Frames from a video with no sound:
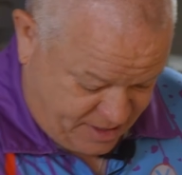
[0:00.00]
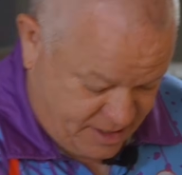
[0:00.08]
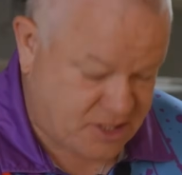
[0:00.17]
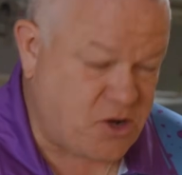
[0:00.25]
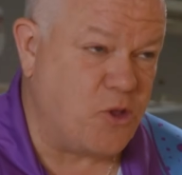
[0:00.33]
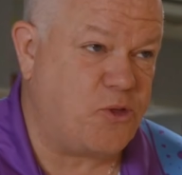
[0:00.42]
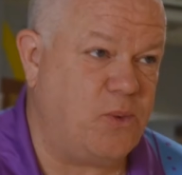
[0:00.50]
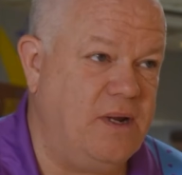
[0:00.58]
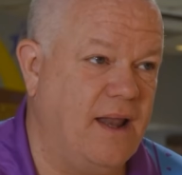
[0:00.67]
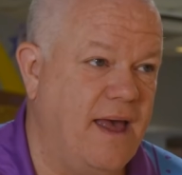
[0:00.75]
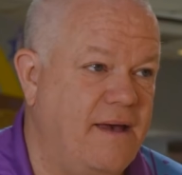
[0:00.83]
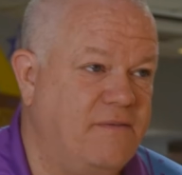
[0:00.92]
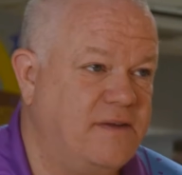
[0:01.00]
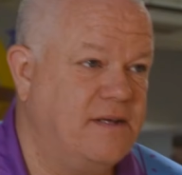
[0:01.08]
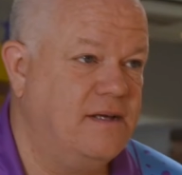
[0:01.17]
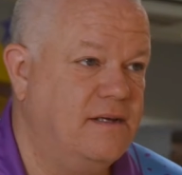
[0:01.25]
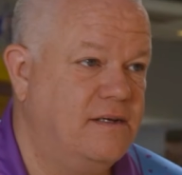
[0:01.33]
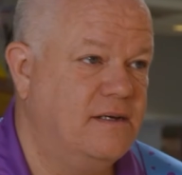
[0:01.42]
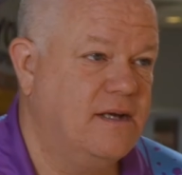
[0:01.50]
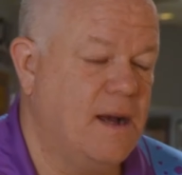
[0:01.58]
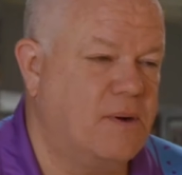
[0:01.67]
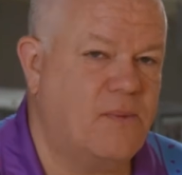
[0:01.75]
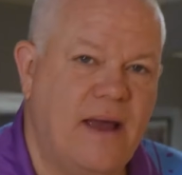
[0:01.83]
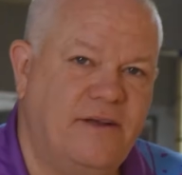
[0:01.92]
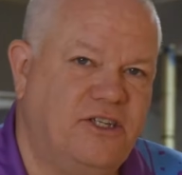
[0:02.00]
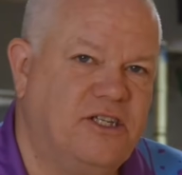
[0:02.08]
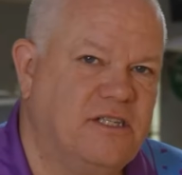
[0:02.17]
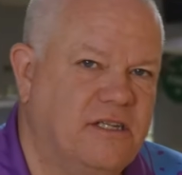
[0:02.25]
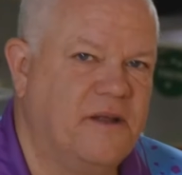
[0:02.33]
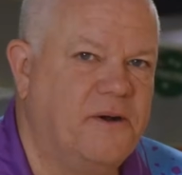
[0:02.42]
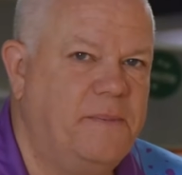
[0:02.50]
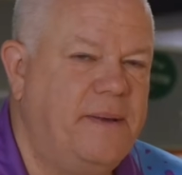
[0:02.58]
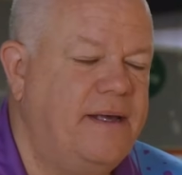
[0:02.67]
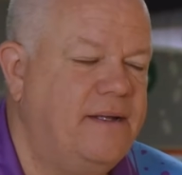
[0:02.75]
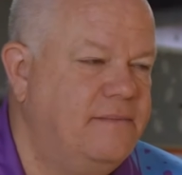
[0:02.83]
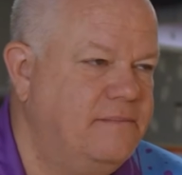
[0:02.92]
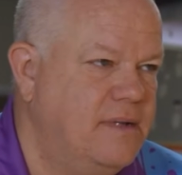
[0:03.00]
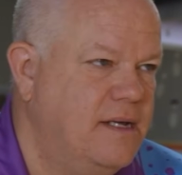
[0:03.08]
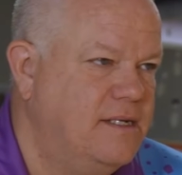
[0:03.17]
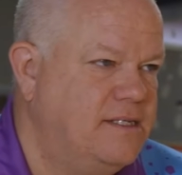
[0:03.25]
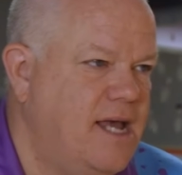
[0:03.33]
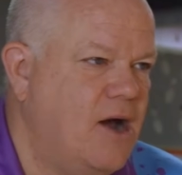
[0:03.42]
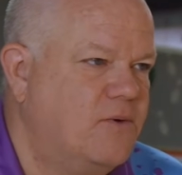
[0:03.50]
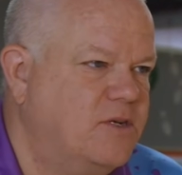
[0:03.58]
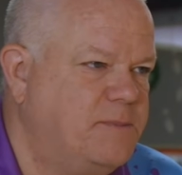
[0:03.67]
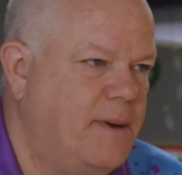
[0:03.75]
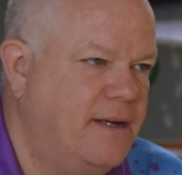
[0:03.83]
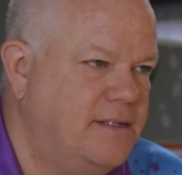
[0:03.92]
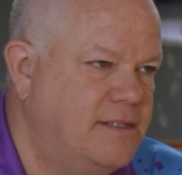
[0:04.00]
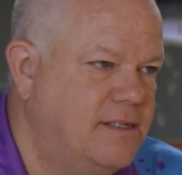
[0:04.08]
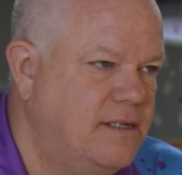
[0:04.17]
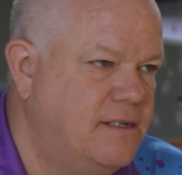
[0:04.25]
let's go 3 left, come around it just a little bit, see how it responds.